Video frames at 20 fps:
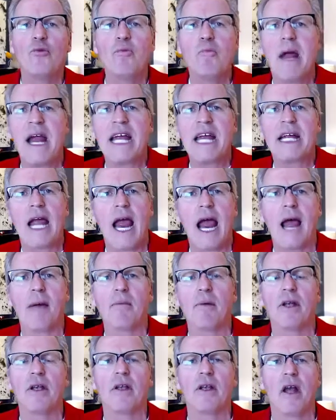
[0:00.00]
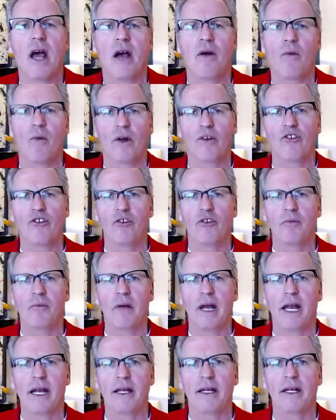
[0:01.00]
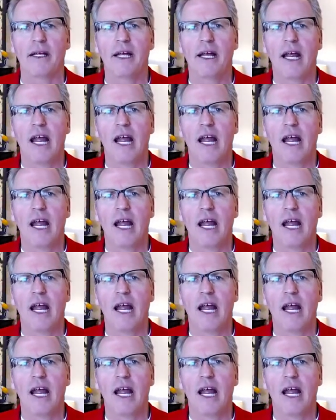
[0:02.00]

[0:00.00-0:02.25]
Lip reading: make happen, not what you make.